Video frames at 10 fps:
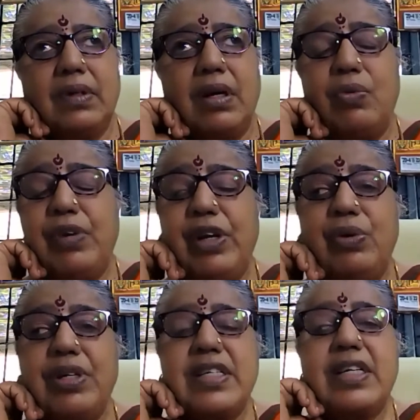how will you
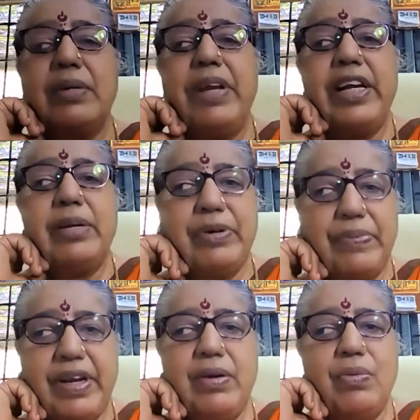discriminate
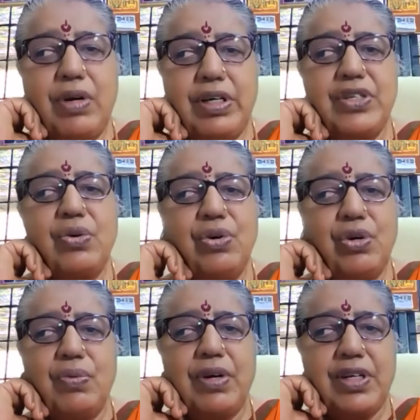between what is good
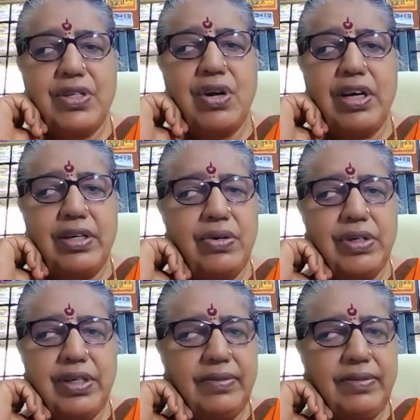or what is not good?